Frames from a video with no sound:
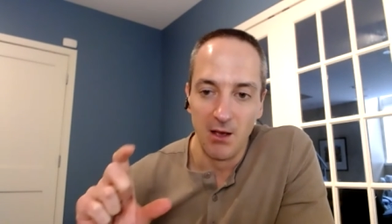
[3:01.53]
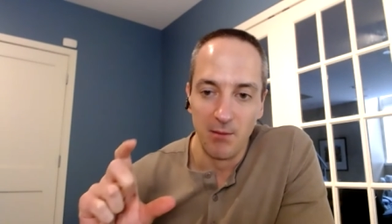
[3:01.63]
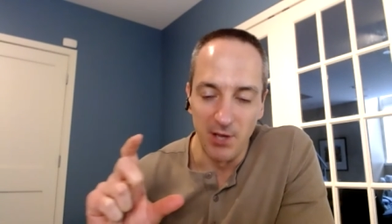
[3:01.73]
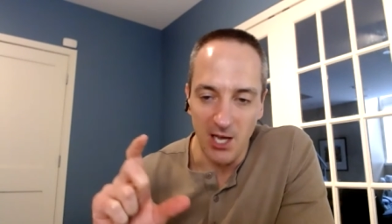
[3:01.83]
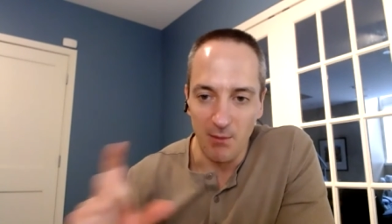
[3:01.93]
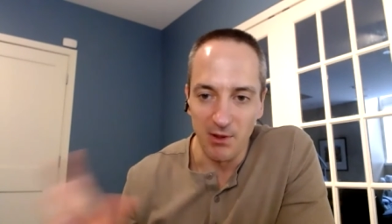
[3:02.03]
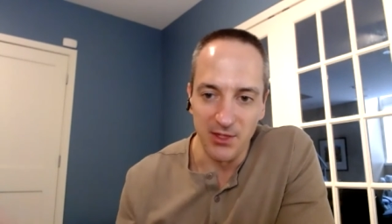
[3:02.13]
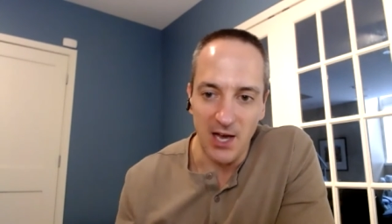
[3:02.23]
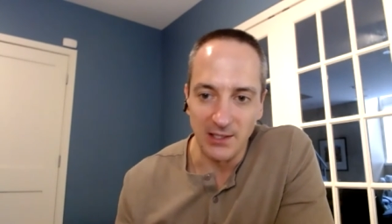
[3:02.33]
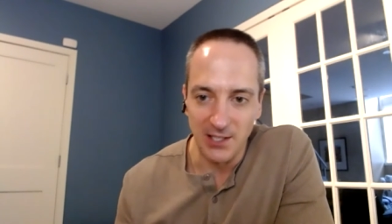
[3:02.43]
Become a
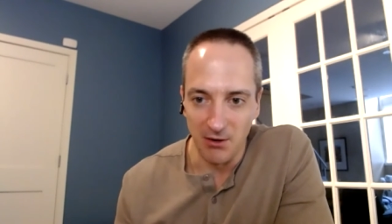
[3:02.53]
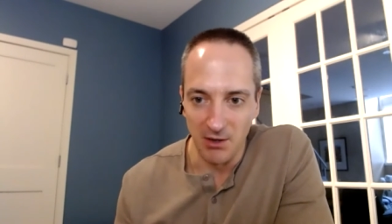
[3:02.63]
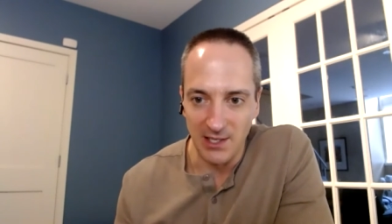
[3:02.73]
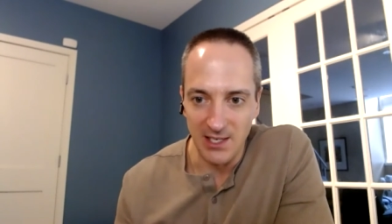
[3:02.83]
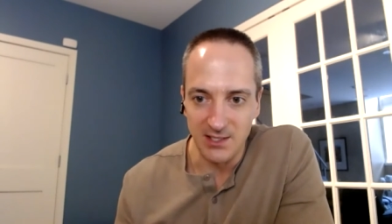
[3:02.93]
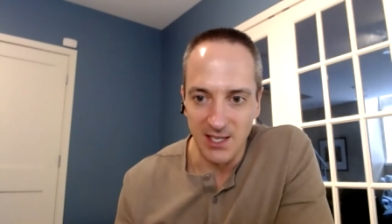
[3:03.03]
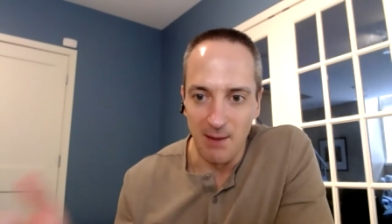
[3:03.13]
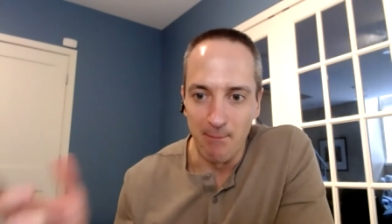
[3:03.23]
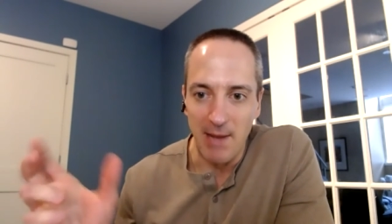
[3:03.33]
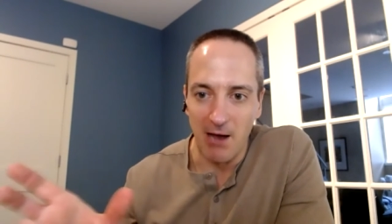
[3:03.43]
thought leader on LinkedIn
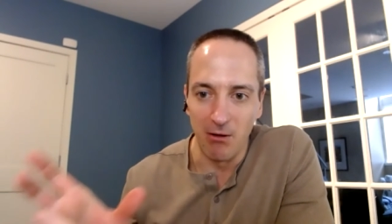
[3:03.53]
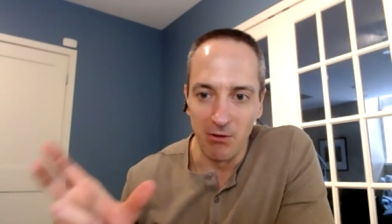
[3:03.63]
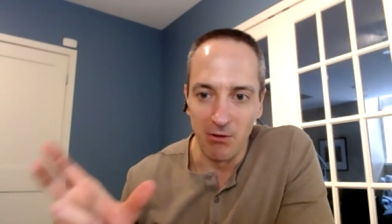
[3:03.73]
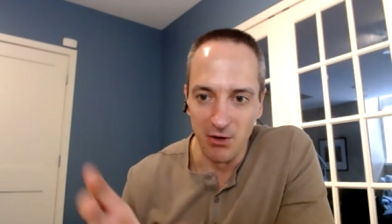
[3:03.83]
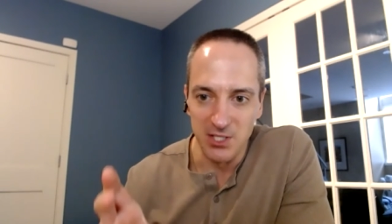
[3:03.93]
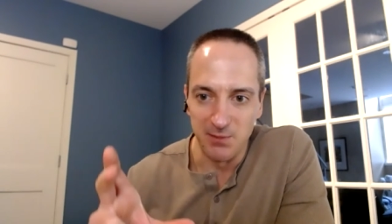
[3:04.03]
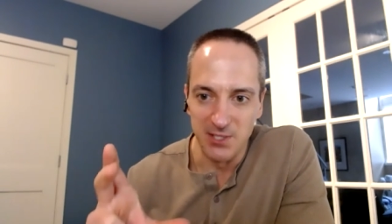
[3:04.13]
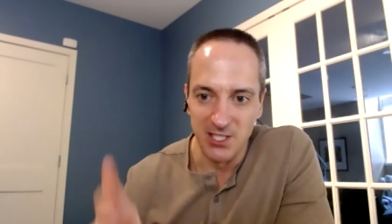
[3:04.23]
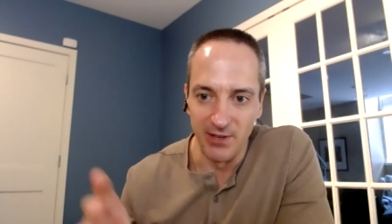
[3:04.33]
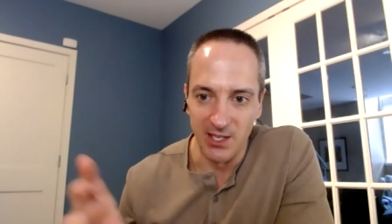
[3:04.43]
about those
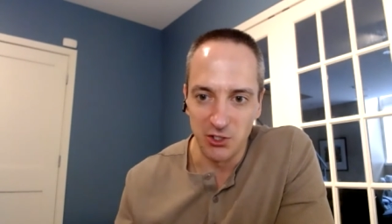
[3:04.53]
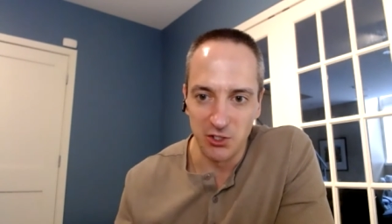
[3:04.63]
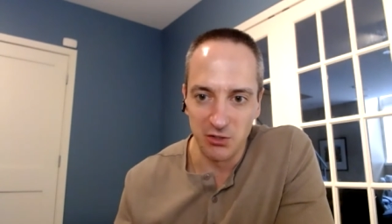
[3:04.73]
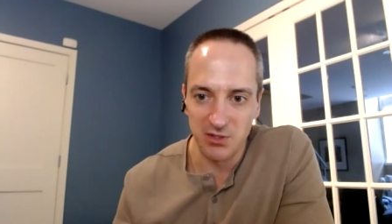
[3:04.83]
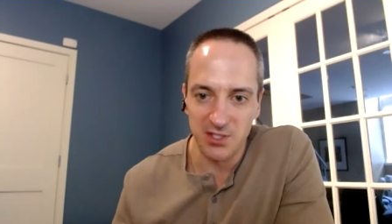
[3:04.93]
specific issues